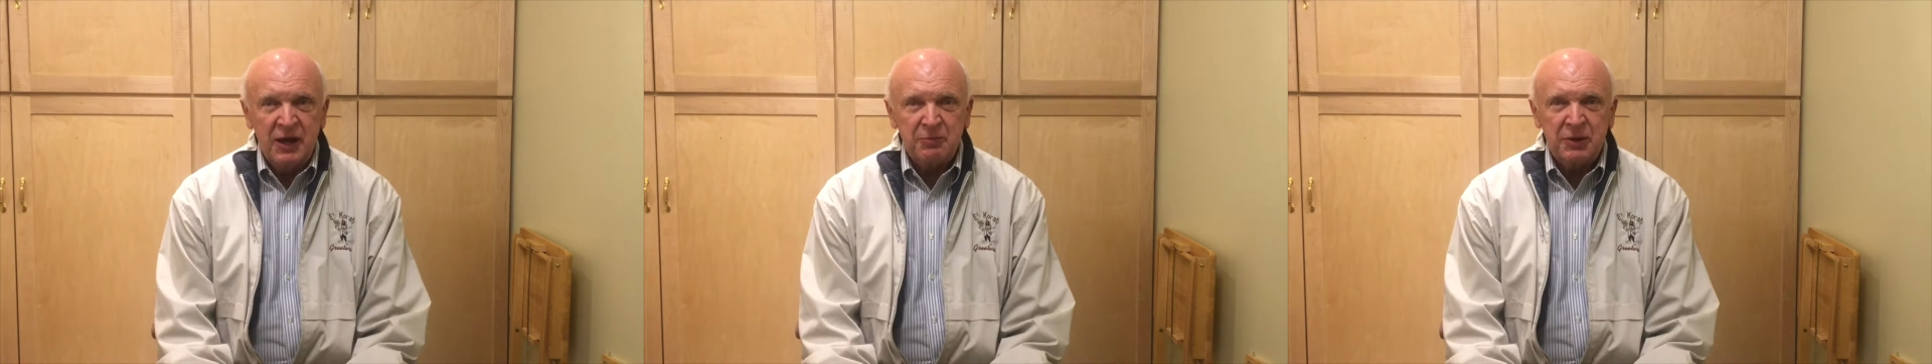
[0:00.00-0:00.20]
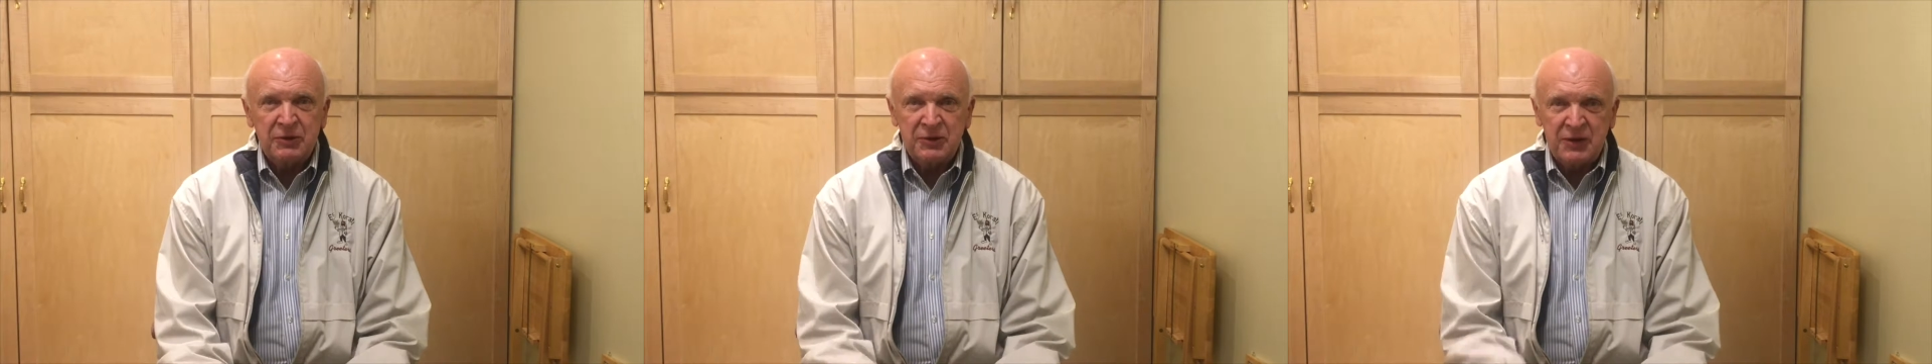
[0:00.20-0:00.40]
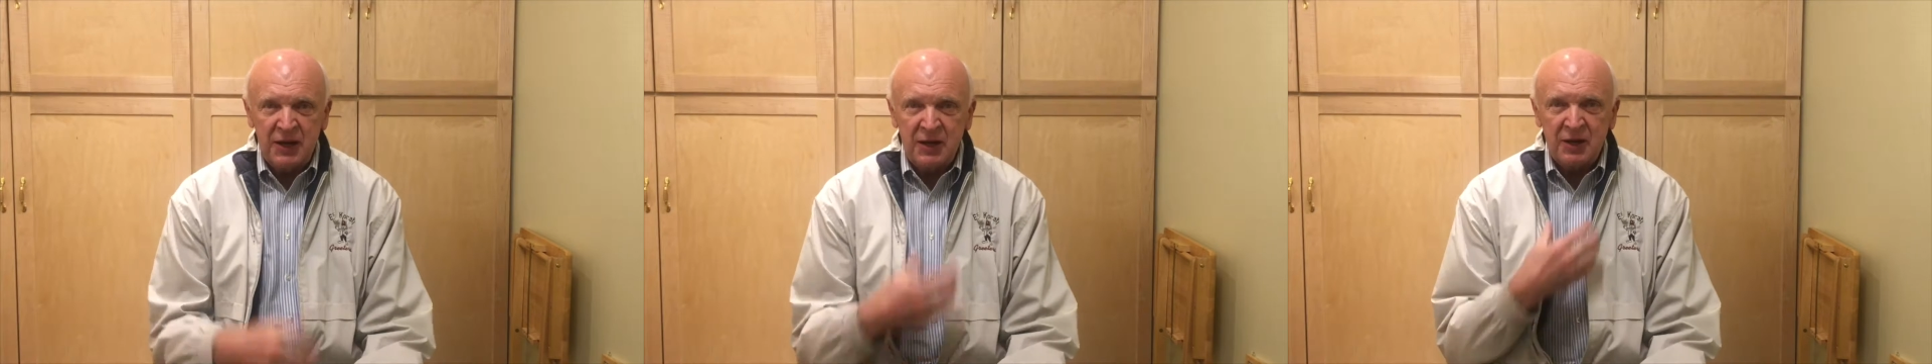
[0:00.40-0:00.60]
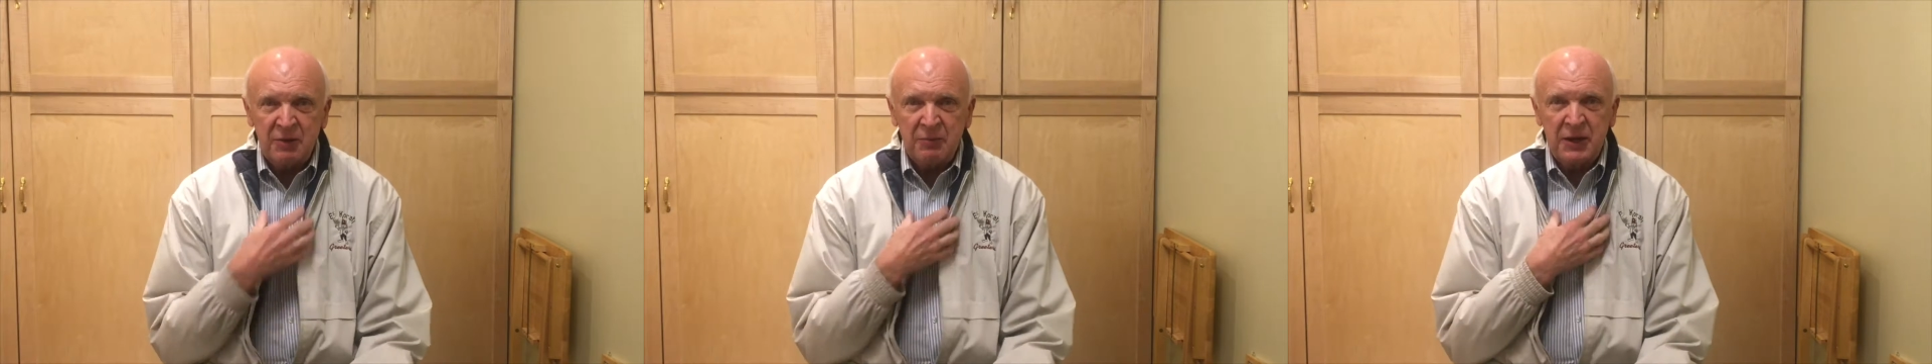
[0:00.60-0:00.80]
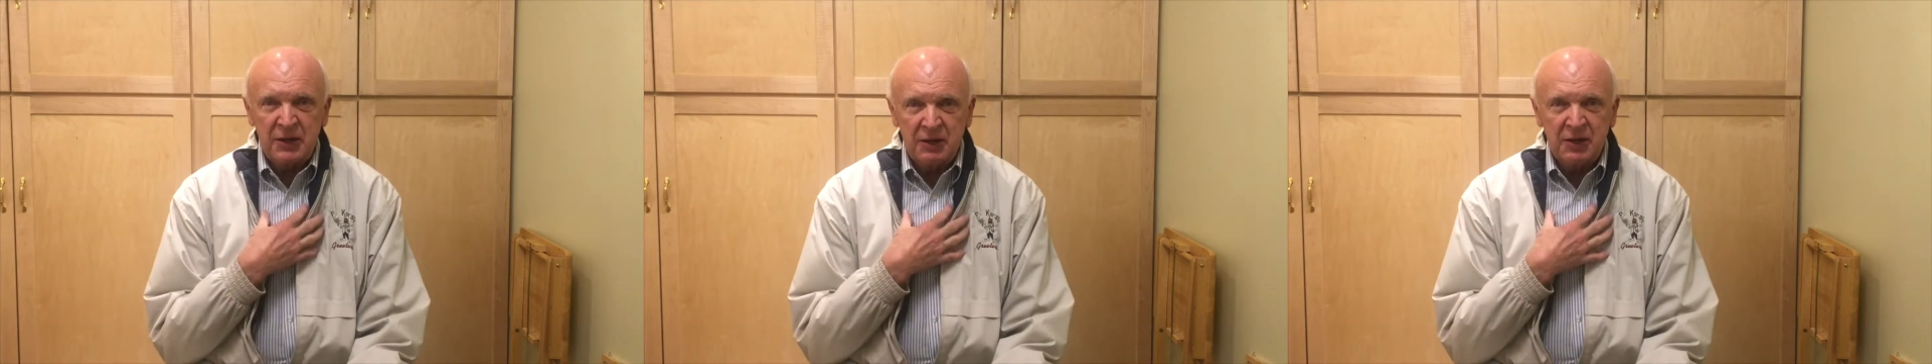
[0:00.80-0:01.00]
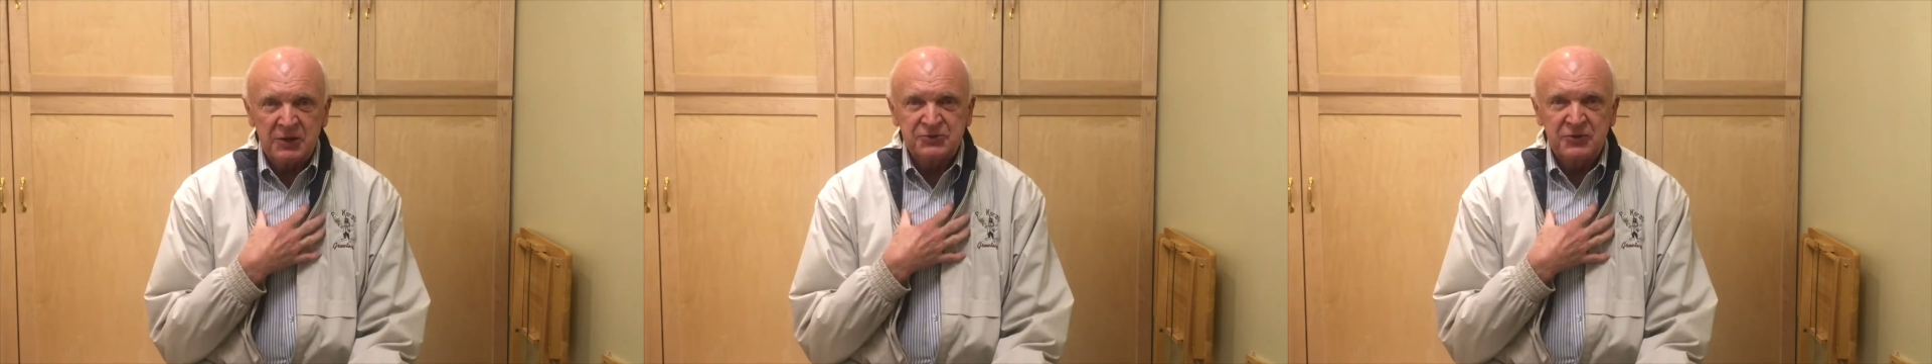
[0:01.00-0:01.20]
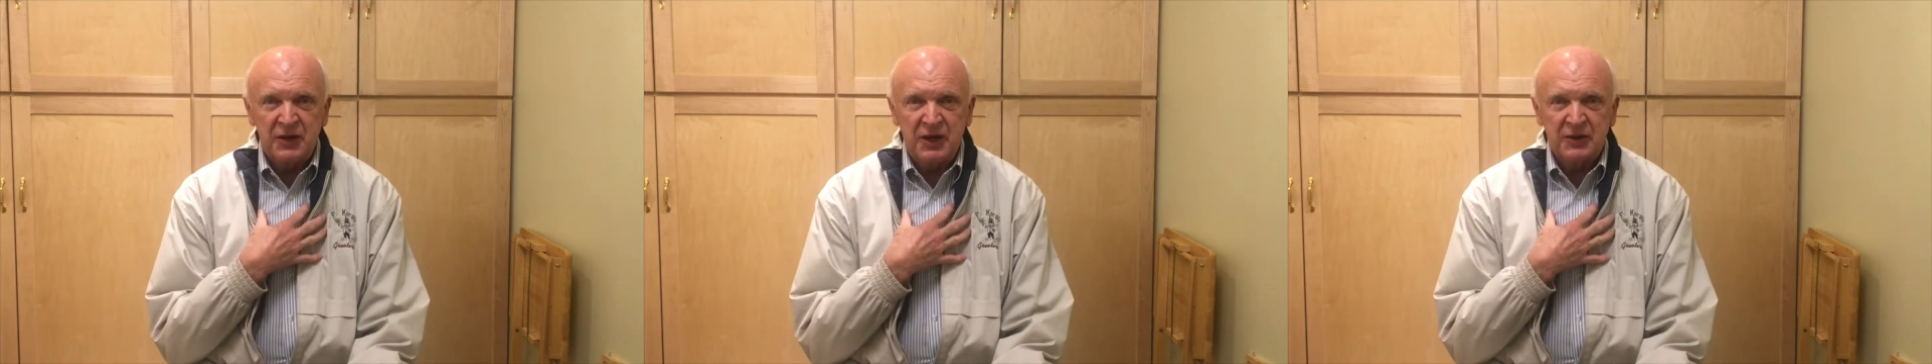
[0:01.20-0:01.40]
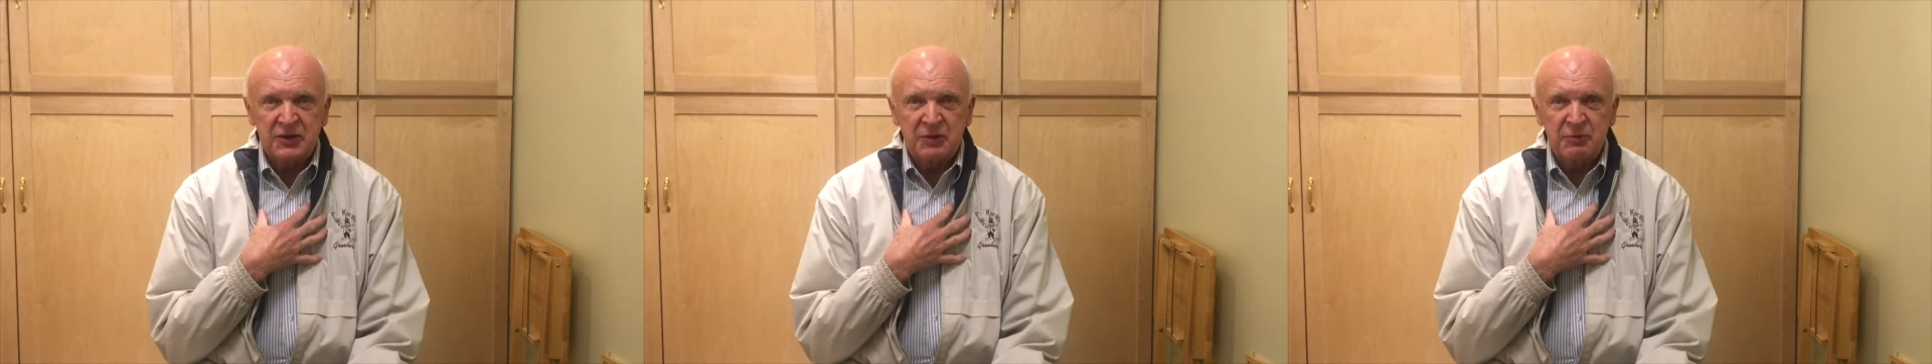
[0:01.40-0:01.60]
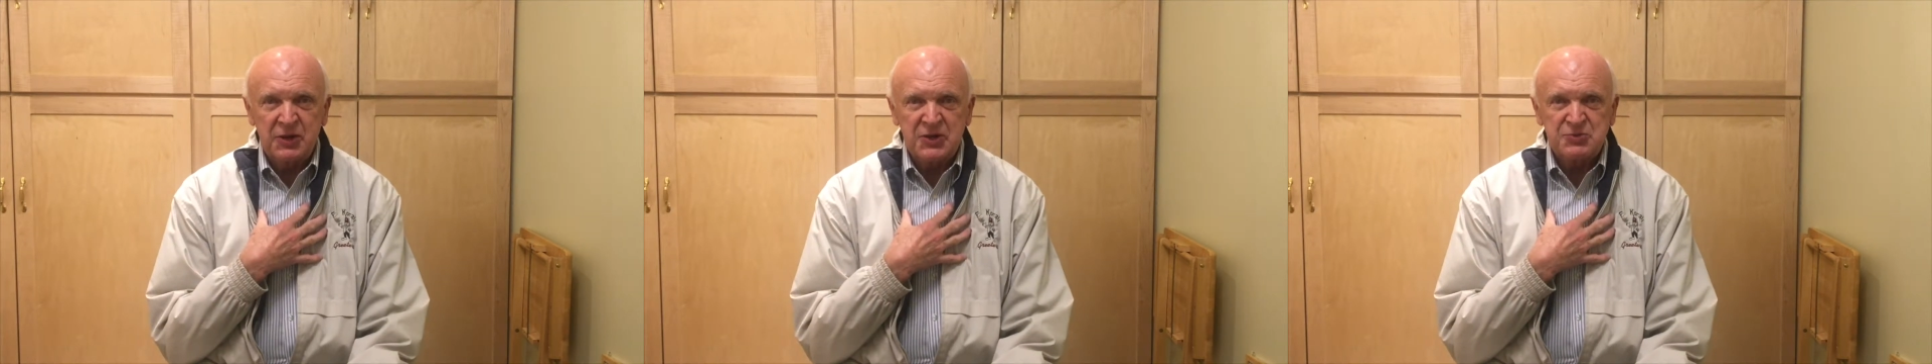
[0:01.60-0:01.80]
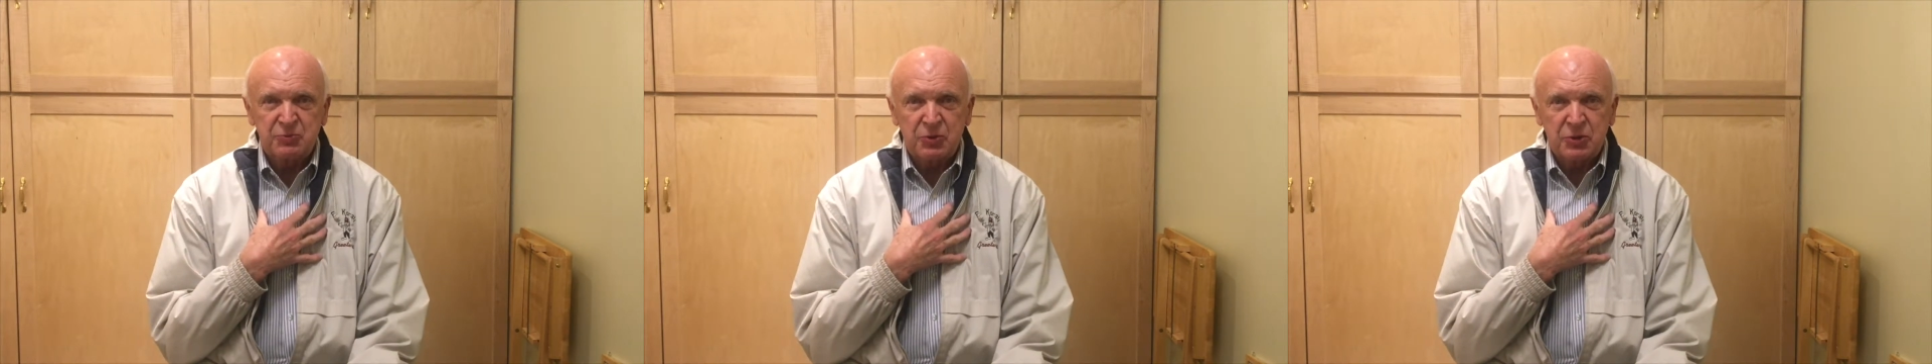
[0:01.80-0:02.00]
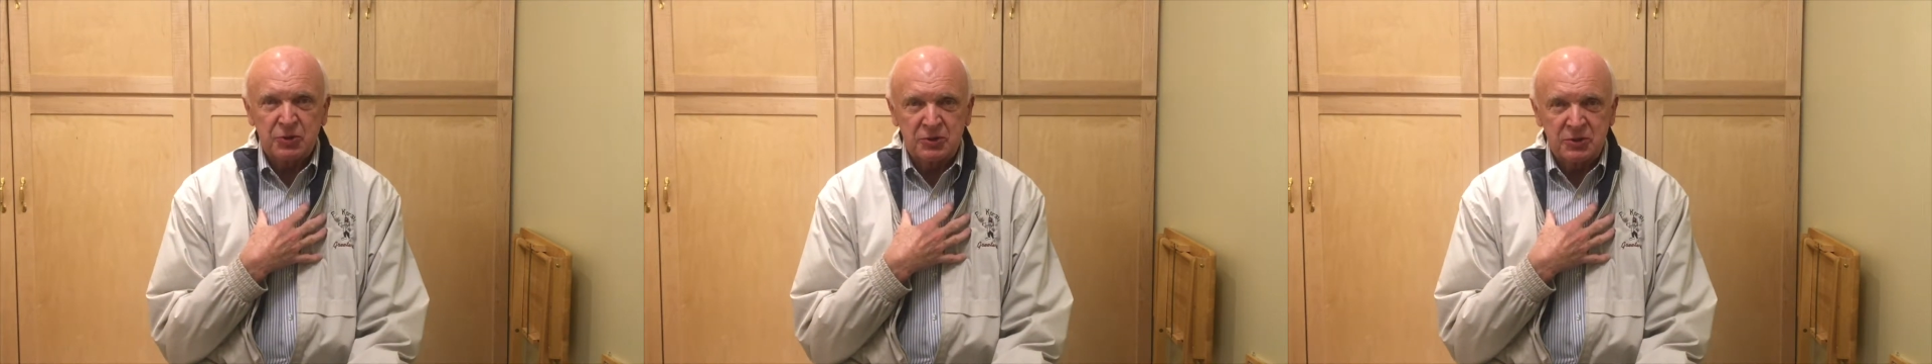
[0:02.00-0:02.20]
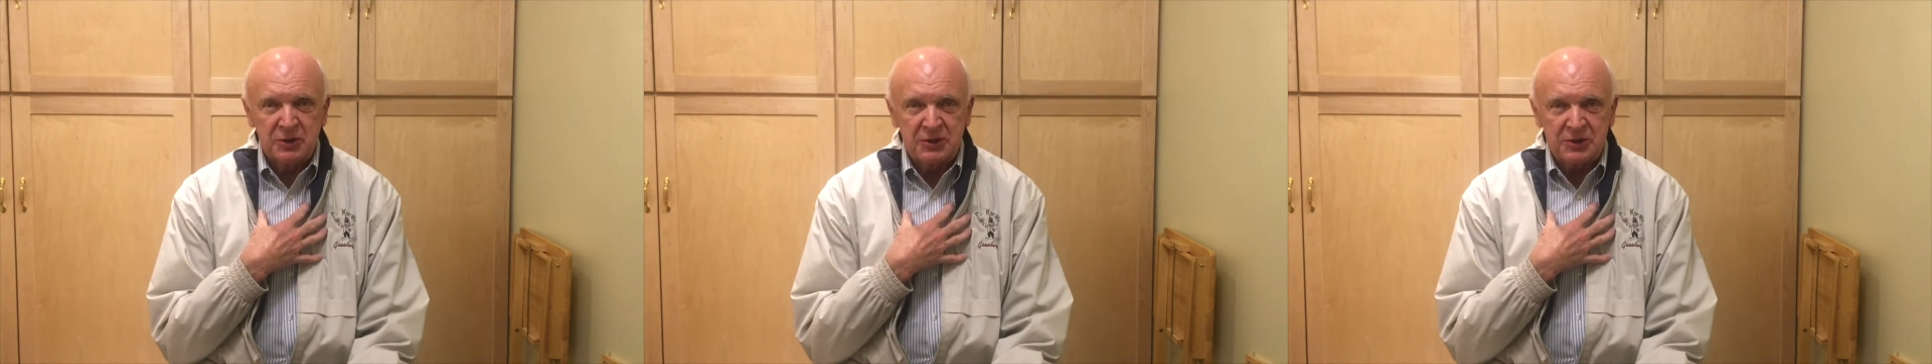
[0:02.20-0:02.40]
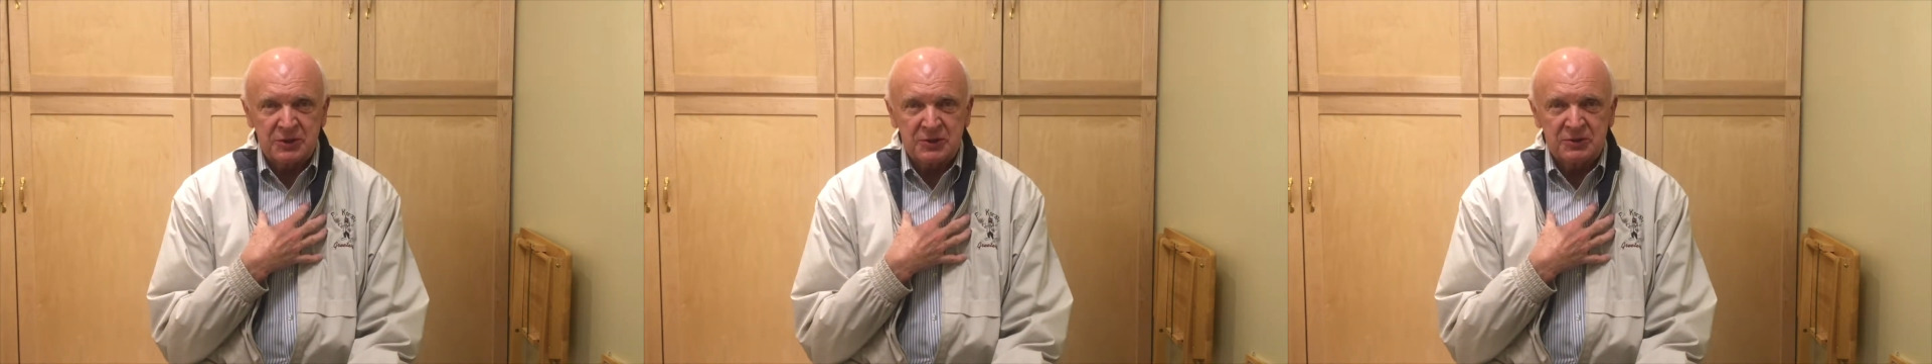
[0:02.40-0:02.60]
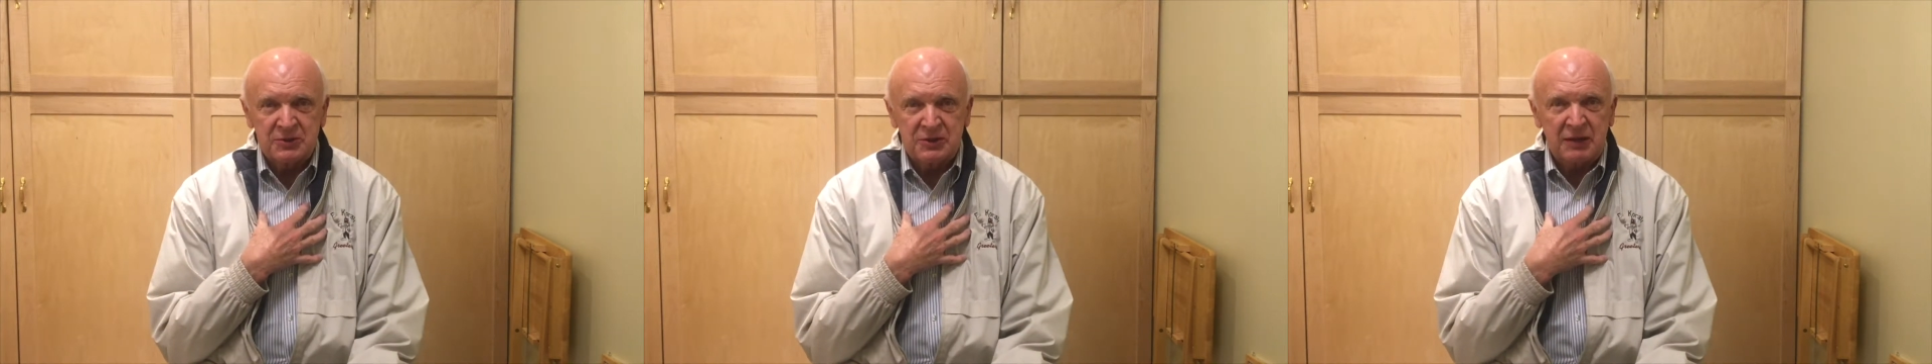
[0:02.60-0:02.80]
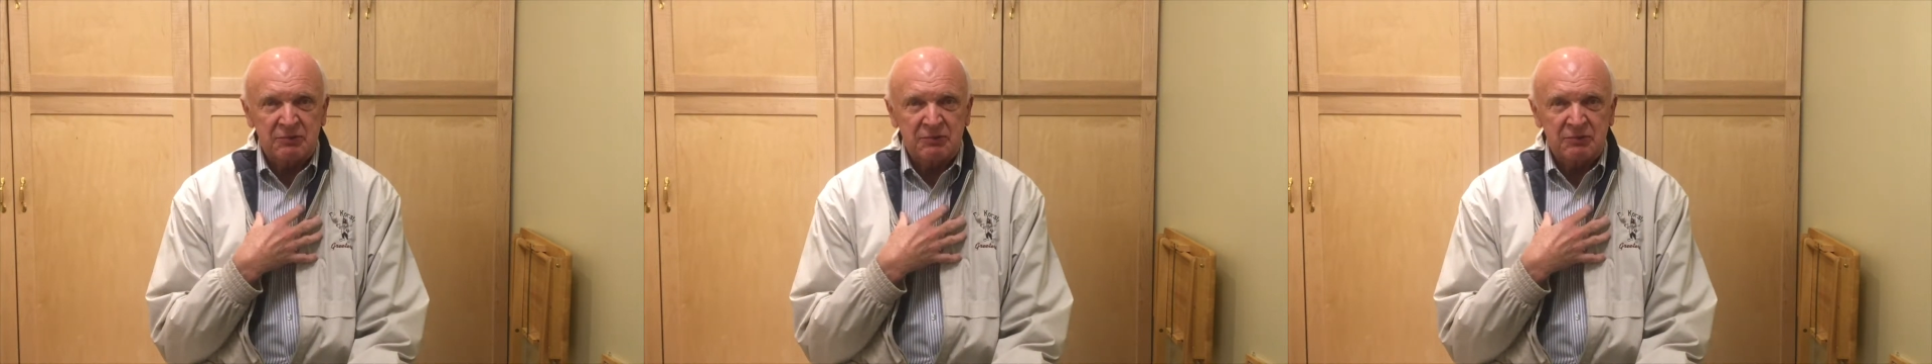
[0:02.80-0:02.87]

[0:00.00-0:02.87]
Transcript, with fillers: But now my lungs feel like they're much more clear.